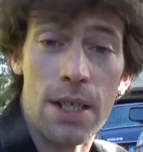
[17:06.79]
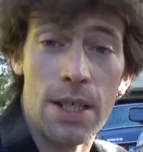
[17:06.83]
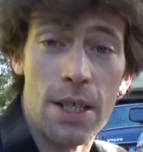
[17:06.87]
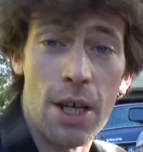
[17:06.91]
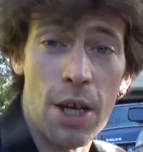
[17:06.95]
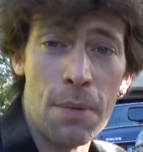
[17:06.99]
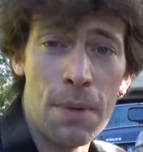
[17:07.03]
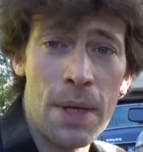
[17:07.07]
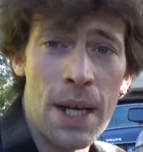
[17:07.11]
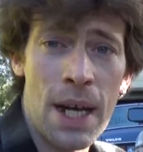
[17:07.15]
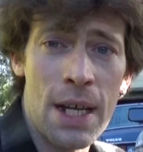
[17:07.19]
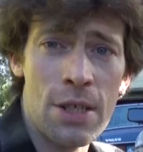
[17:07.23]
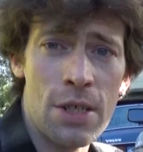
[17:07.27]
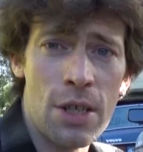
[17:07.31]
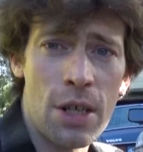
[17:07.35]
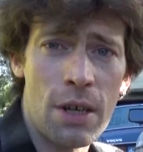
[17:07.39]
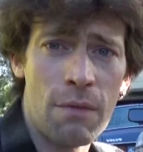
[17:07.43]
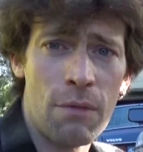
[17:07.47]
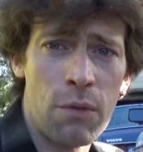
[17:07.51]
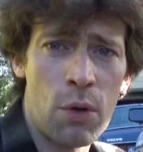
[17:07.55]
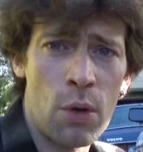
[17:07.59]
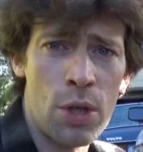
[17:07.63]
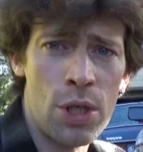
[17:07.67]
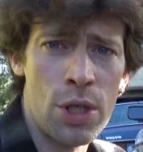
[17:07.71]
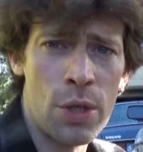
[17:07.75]
So I hope you guys are
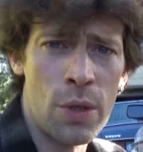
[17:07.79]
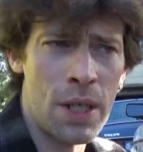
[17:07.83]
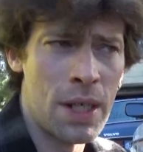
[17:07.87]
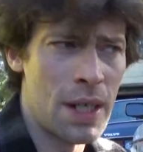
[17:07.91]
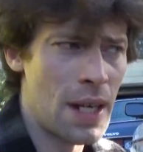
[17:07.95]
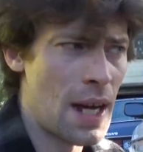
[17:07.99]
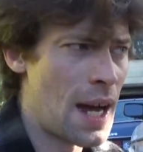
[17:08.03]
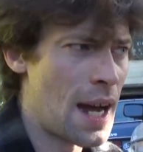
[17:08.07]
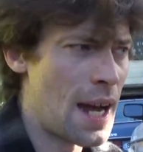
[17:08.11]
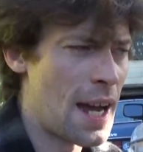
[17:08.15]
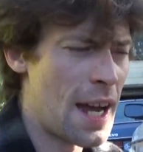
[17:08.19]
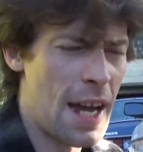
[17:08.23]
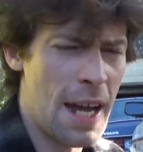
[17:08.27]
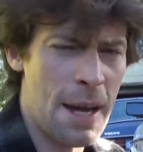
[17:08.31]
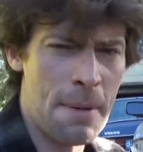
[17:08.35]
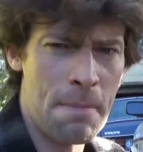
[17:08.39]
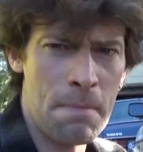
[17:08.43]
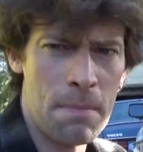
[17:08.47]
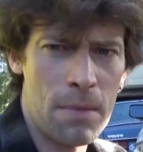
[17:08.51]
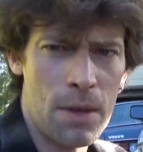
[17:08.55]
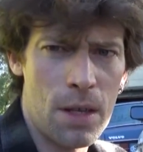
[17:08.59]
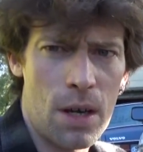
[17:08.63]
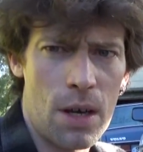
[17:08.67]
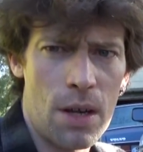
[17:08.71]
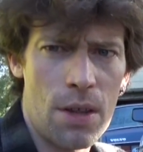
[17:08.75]
looking forward to it. I
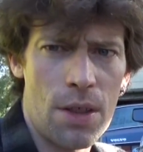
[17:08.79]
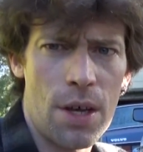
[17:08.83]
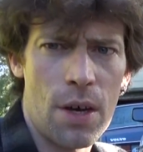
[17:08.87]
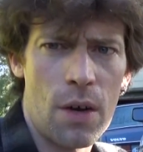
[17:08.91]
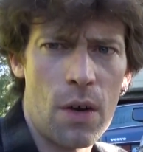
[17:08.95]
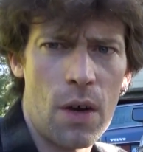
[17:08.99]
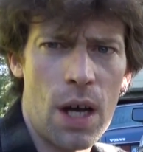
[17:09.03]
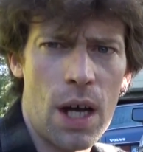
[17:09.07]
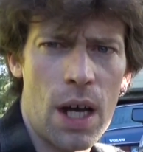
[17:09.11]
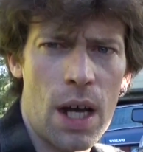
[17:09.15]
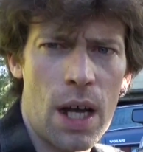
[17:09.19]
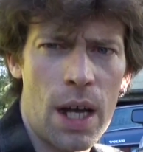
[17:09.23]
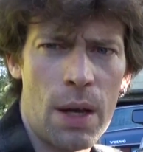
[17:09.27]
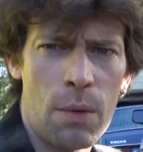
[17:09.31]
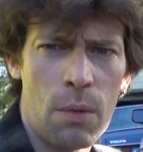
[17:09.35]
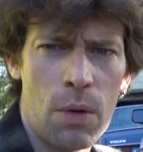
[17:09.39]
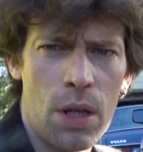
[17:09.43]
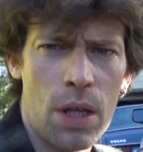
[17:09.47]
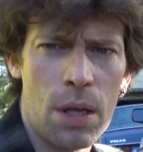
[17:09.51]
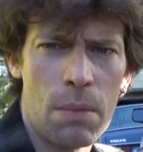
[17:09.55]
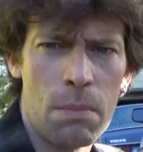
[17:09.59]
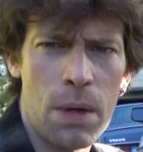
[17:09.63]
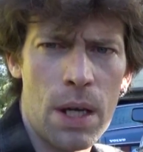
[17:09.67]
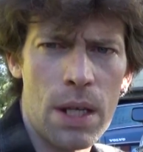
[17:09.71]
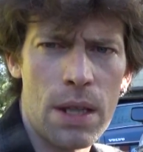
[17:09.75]
am, although I
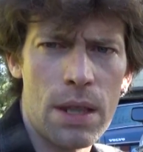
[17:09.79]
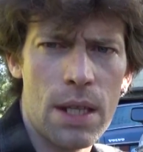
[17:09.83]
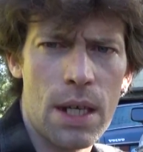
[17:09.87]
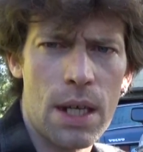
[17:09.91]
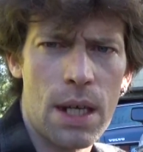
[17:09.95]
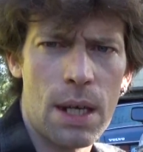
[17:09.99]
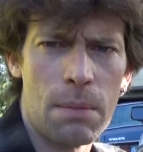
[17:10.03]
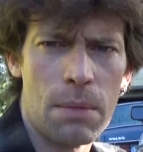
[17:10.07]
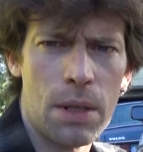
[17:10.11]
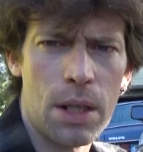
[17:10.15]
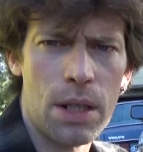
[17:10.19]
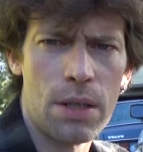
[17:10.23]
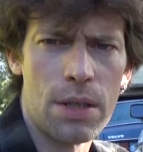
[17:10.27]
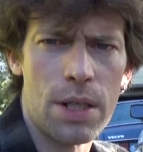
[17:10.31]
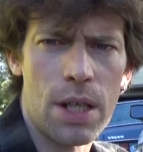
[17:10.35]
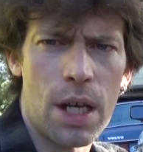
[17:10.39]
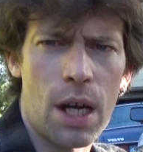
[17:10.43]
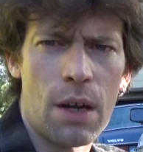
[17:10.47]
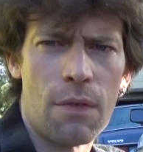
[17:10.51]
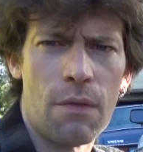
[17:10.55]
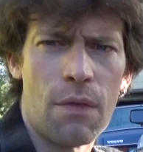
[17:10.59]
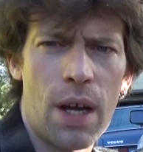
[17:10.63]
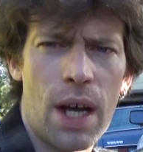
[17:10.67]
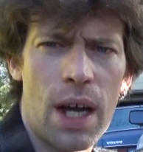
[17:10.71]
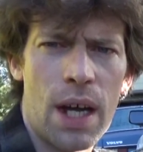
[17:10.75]
will admit that I'm a little
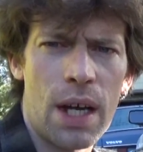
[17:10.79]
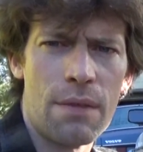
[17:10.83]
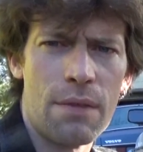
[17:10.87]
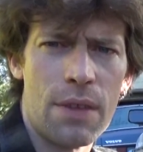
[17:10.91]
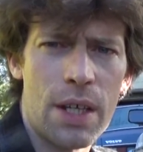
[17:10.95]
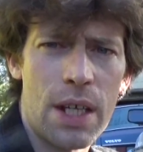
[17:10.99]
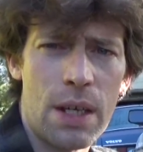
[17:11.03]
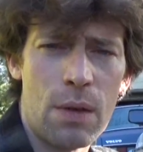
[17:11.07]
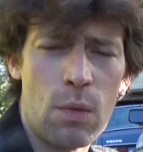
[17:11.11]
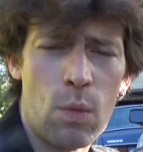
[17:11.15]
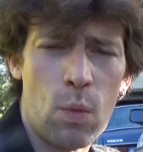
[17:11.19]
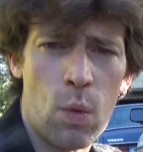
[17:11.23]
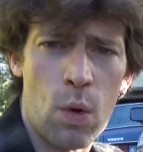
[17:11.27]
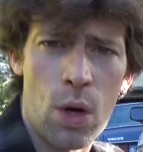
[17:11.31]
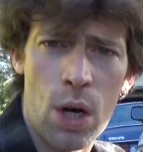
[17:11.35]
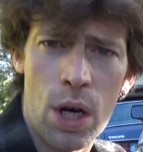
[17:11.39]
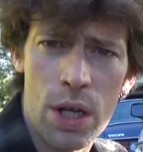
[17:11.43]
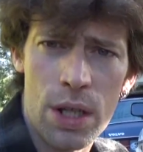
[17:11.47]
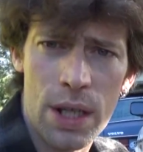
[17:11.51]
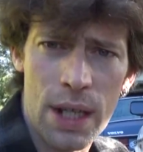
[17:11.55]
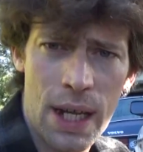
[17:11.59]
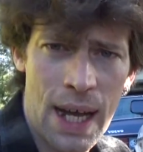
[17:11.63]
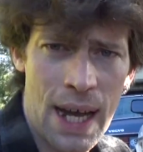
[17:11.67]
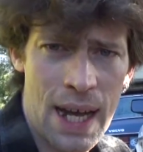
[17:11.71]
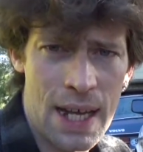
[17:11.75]
terrified of the
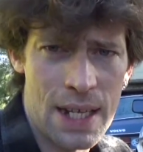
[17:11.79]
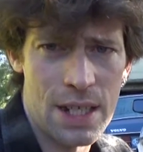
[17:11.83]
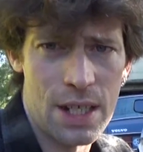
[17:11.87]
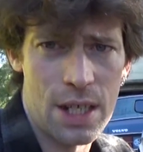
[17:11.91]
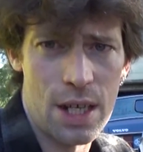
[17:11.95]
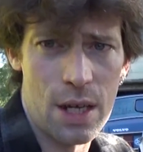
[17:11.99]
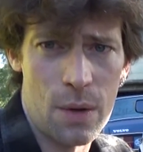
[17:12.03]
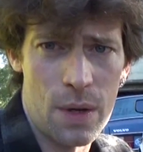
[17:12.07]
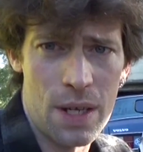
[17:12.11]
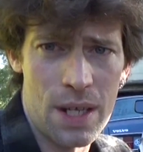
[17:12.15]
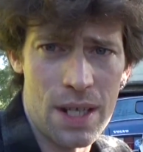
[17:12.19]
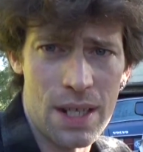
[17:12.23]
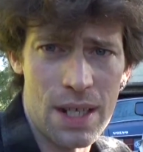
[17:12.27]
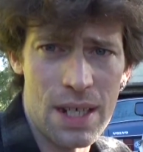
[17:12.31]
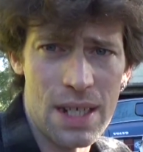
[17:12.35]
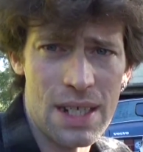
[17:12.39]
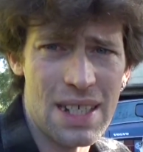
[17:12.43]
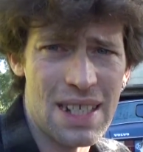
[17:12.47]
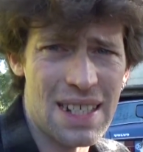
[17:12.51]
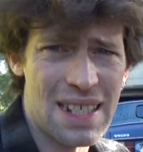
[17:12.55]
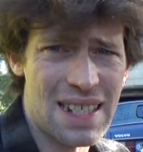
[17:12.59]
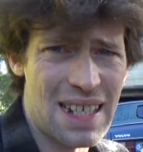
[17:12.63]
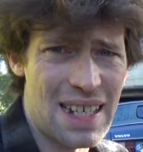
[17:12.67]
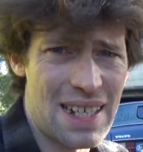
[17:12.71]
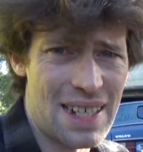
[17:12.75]
work that has to go into
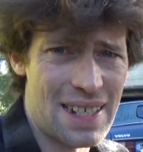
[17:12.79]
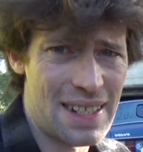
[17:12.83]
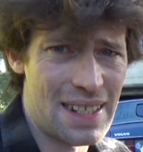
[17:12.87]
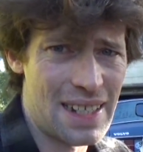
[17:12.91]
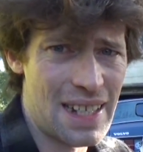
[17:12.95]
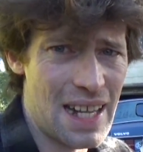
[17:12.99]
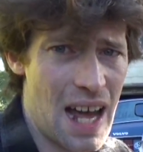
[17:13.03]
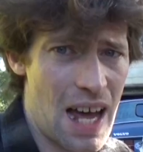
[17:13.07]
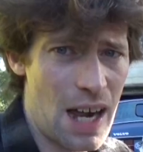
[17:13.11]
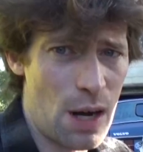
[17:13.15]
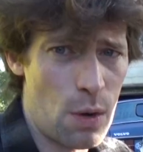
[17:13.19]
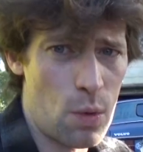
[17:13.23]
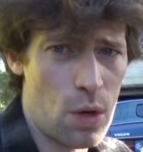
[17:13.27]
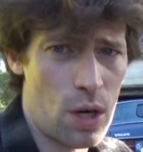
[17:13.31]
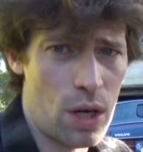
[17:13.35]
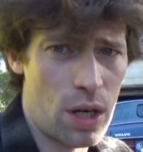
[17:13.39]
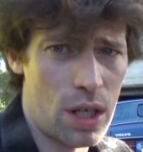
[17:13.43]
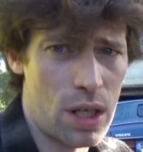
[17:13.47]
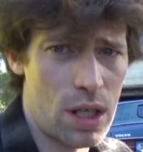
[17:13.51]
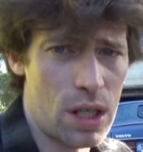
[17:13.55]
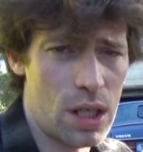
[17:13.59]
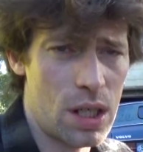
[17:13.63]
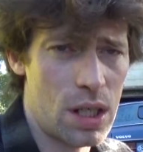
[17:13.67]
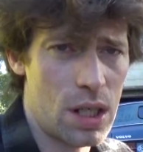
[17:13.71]
this. It's a lot of work.